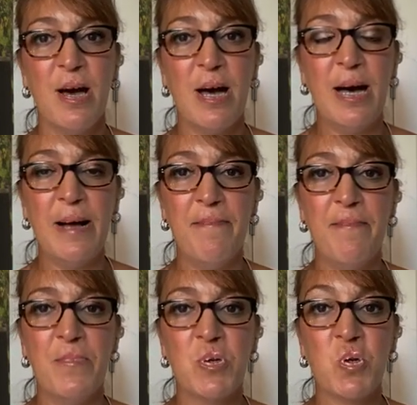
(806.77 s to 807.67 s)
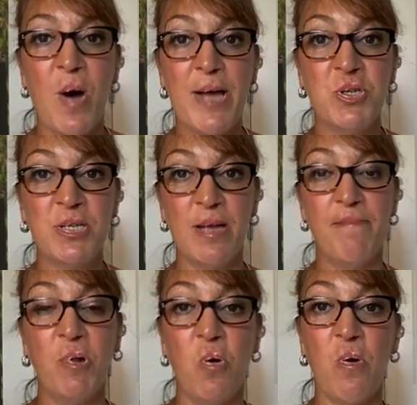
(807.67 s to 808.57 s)
Um, so I just
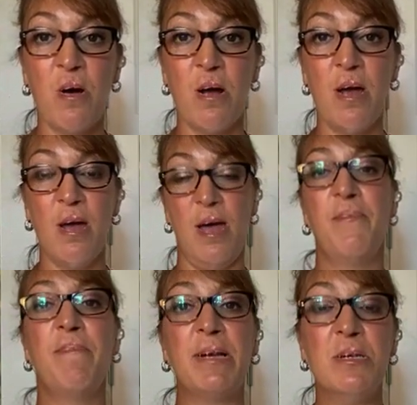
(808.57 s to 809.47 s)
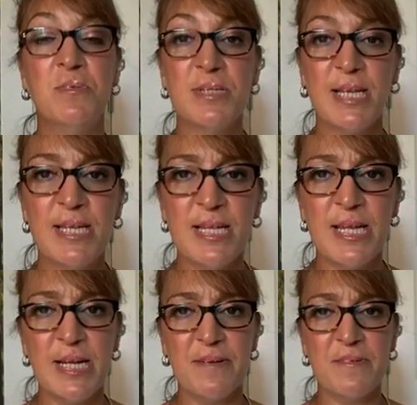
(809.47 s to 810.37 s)
implore everybody who's
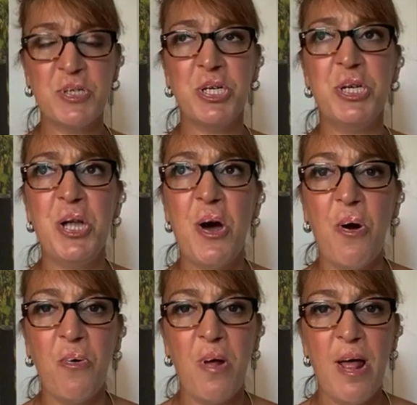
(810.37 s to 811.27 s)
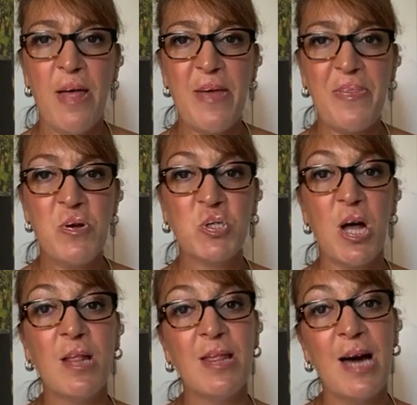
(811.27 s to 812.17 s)
listening to know that there's
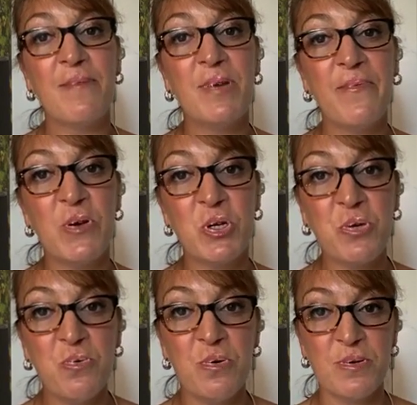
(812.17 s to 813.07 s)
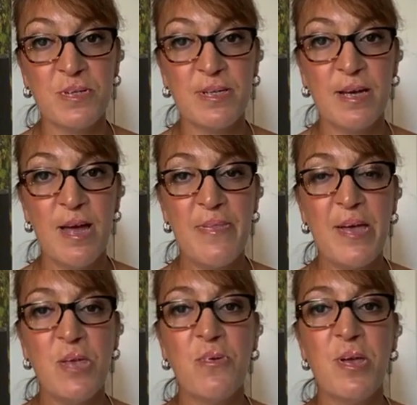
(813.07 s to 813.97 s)
a lot of different tools
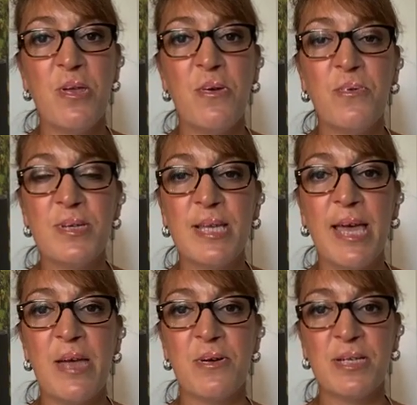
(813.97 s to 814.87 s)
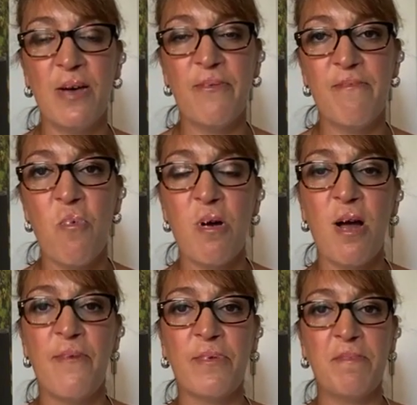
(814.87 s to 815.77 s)
that you can use to get yourself more
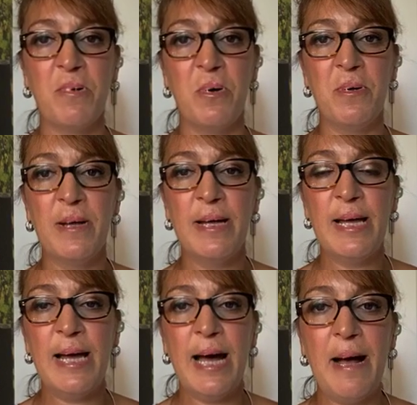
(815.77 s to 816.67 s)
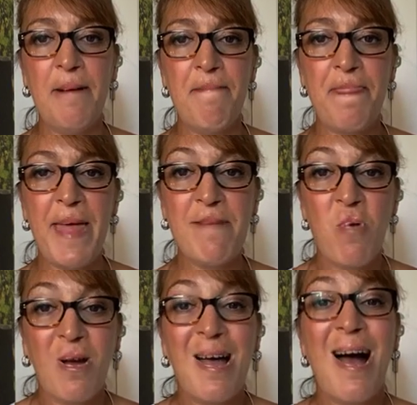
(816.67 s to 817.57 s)
comfortable um, and
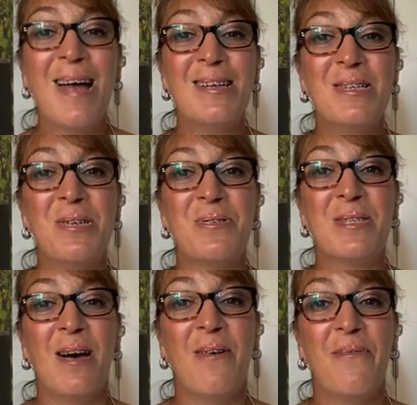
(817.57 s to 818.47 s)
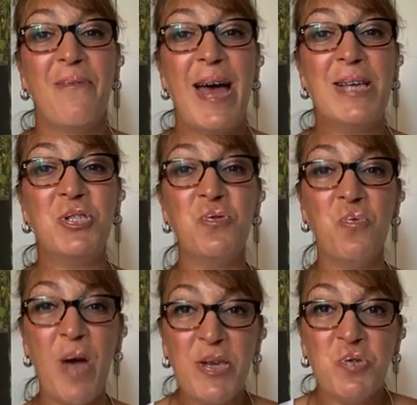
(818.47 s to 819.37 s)
more kind to yourself as you
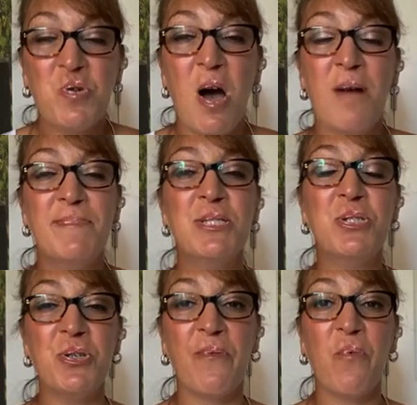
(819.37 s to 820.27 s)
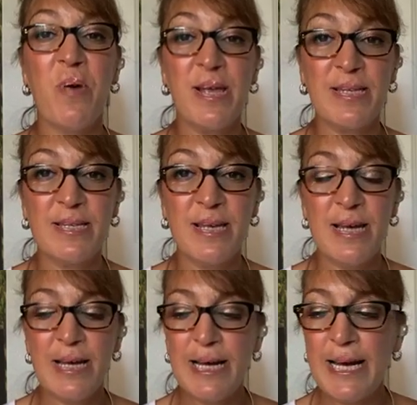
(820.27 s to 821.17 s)
as you come into your voice.
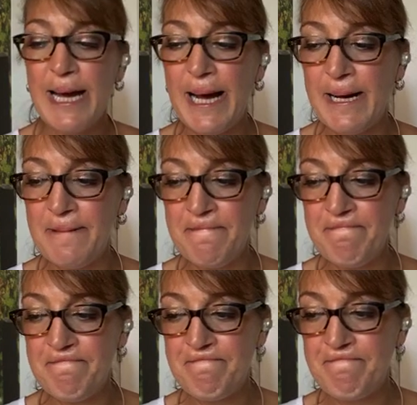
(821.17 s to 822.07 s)
Um,